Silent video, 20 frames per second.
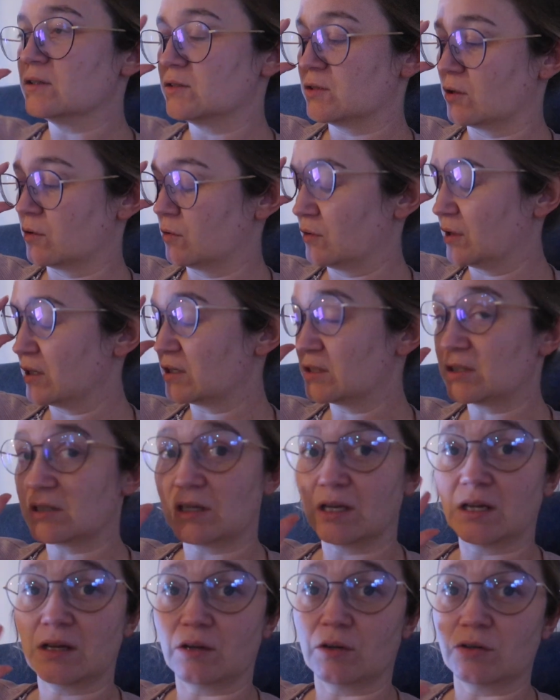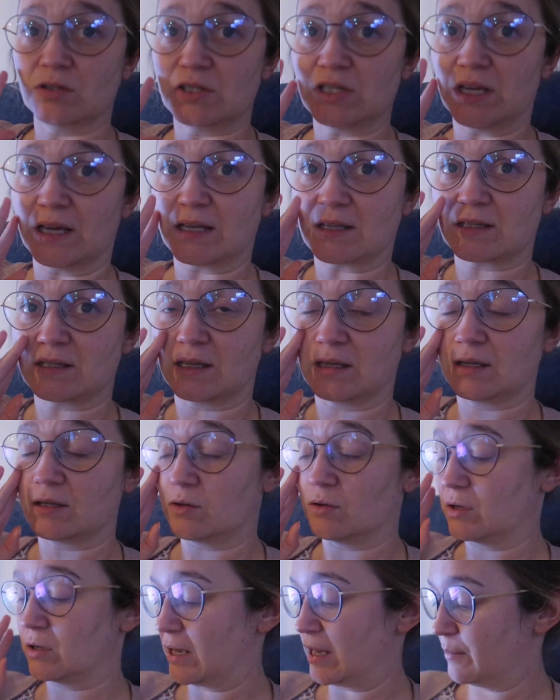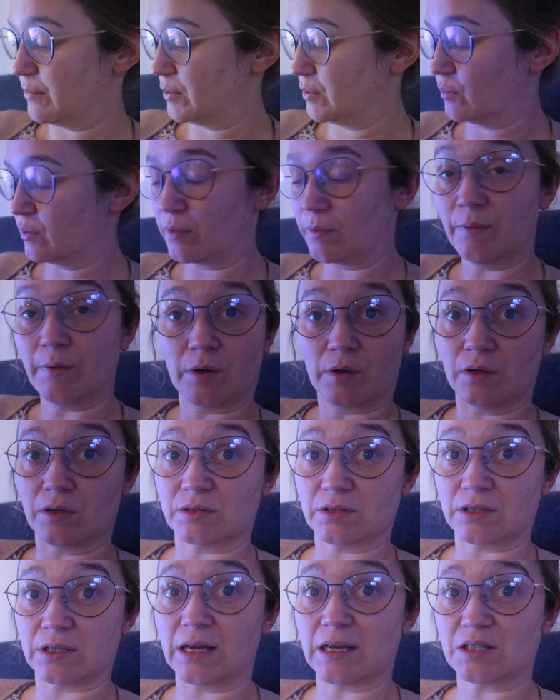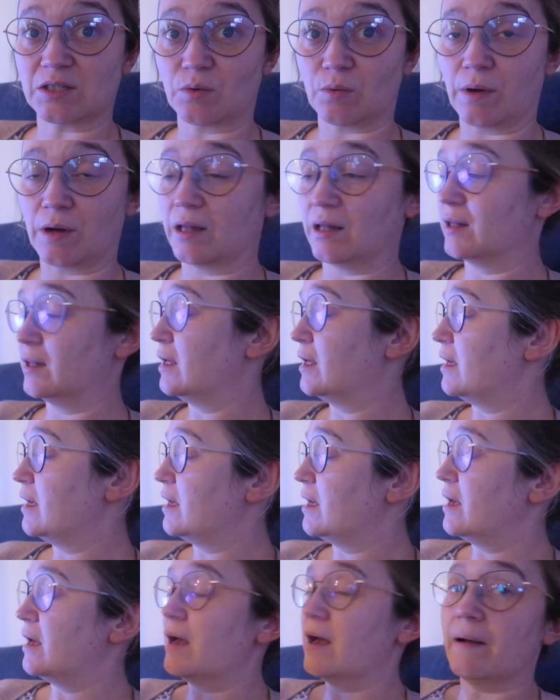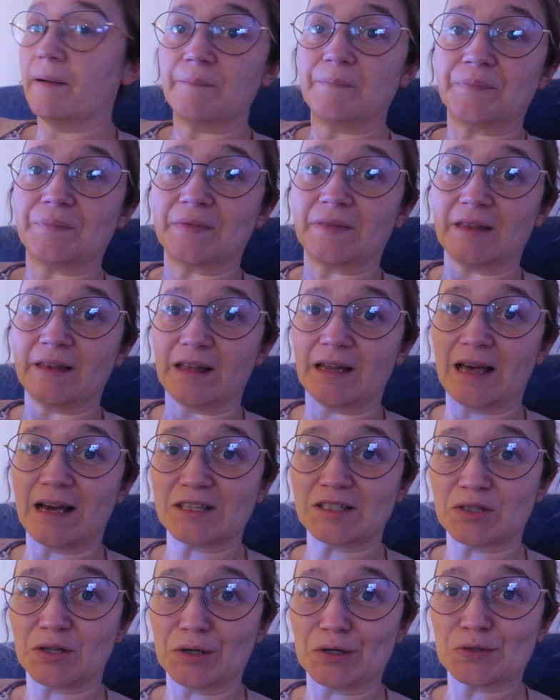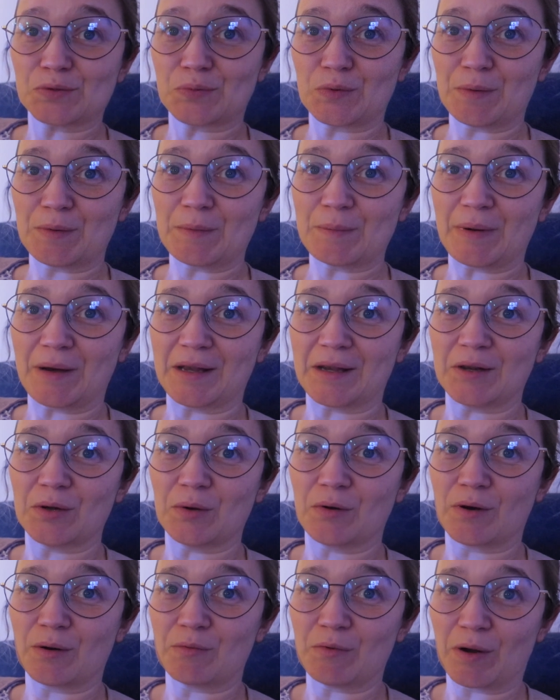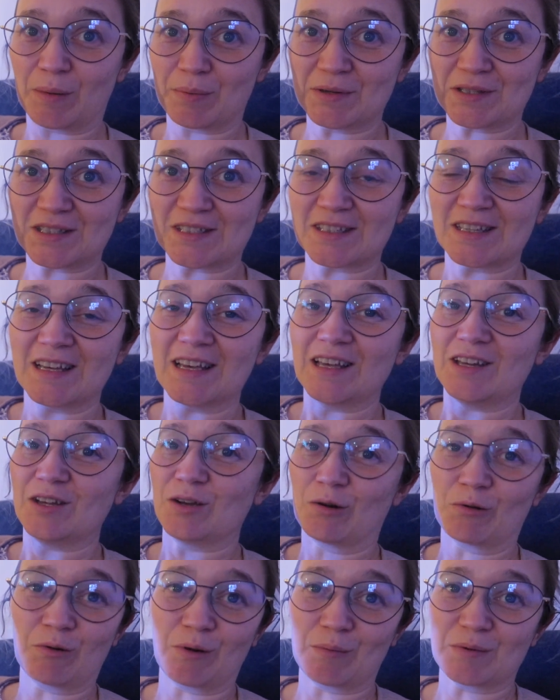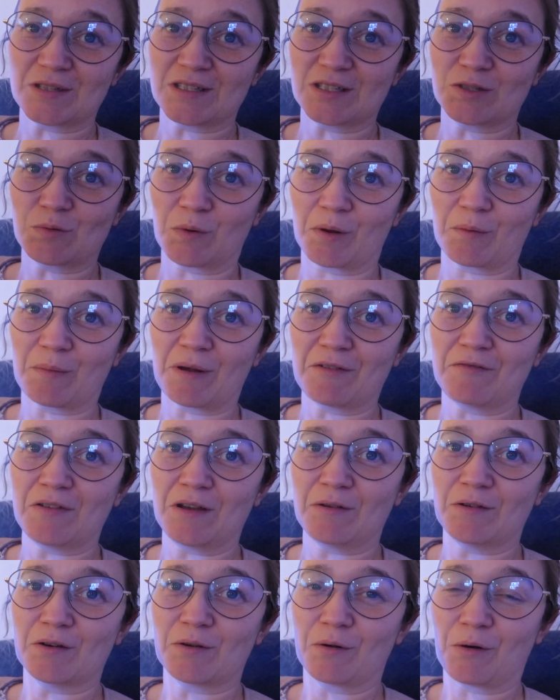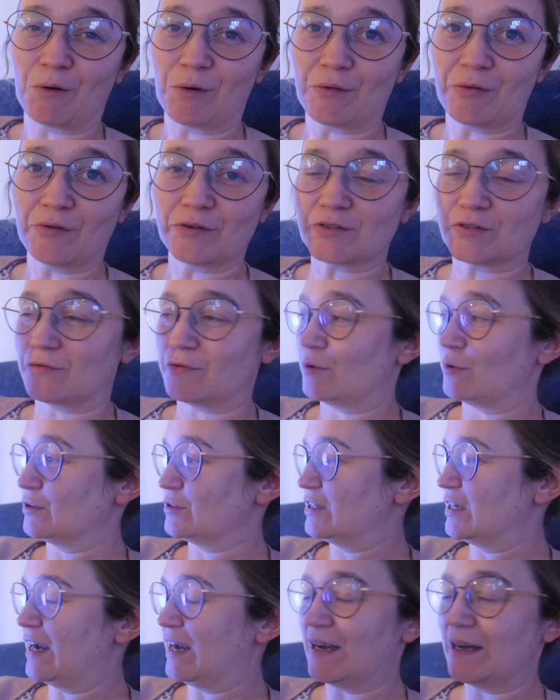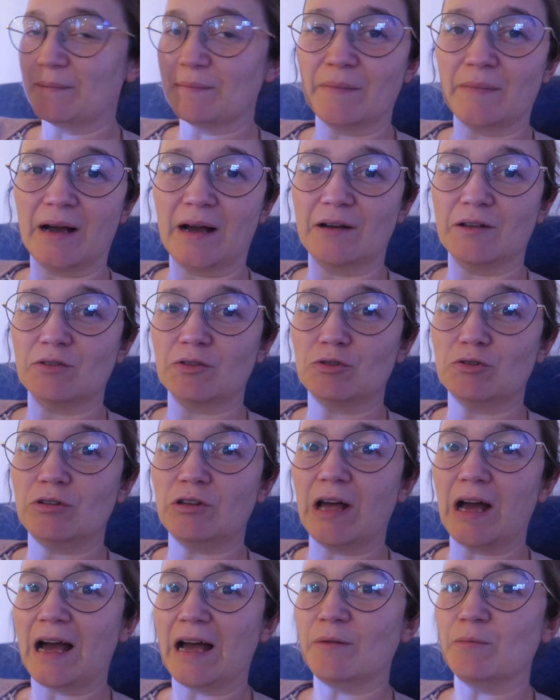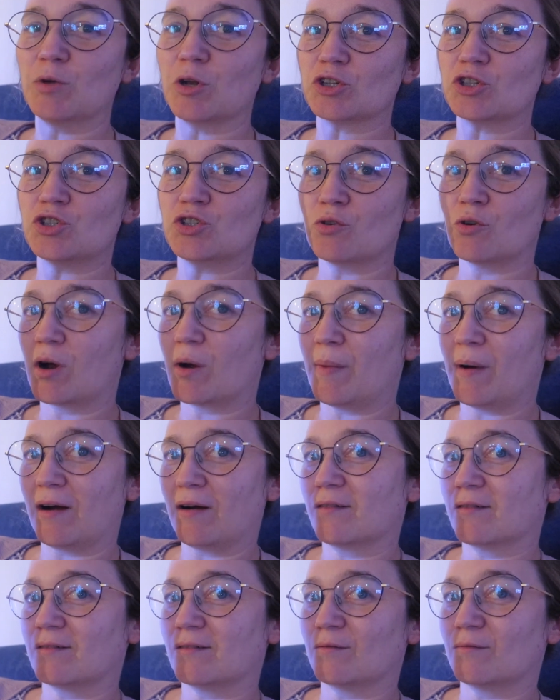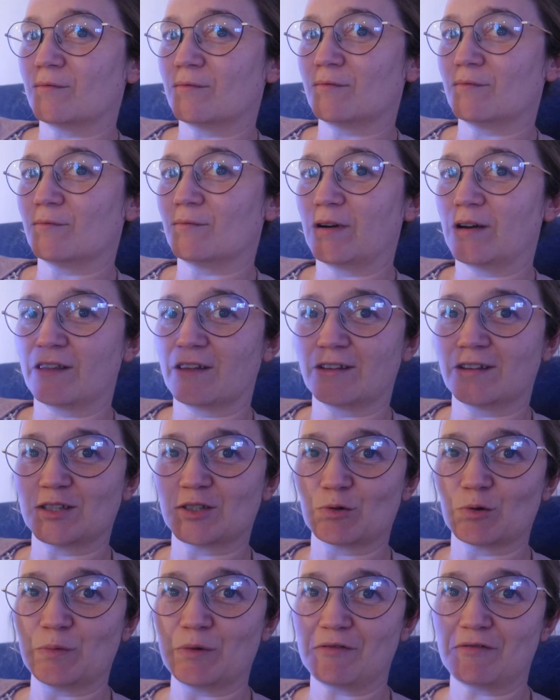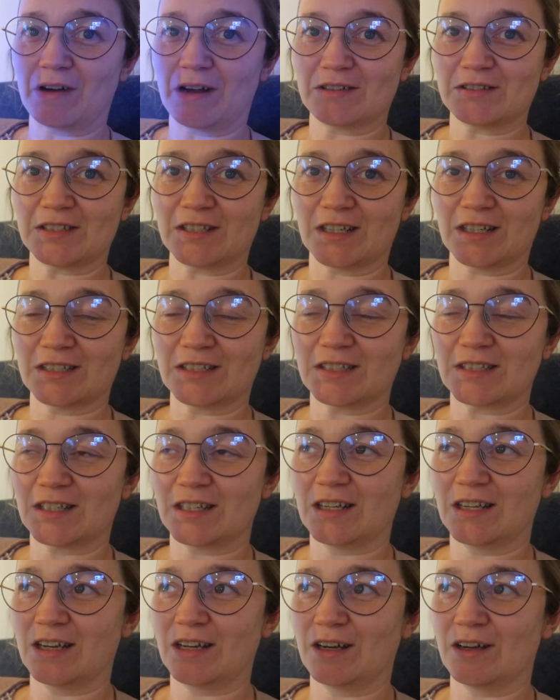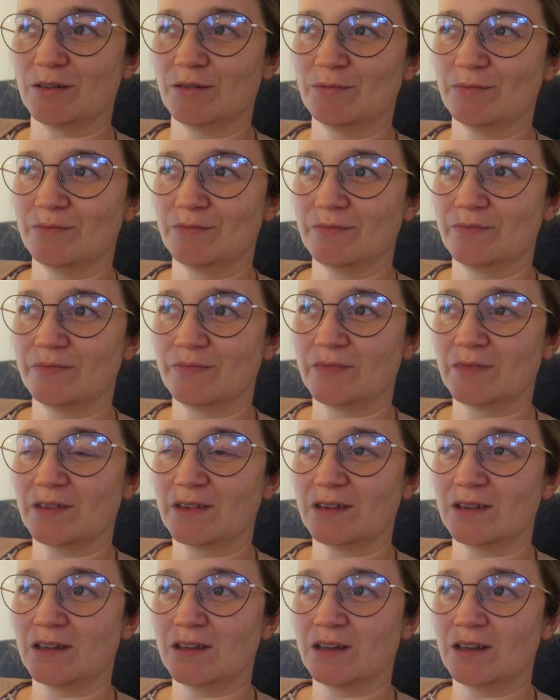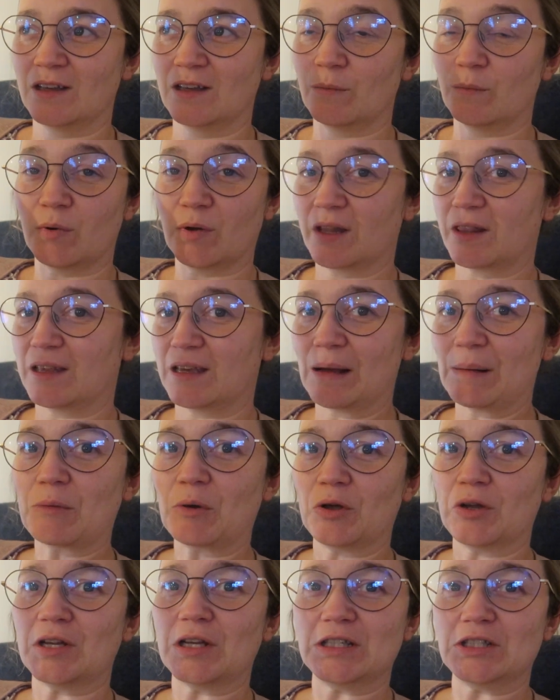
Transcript: So there's a good chance that it could happen with books as well. The Last Honest Woman by Nora Roberts. Nora Roberts is one of my favorite authors of all time. I'm not sure about whether this will be five stars, um, but I think I'm gonna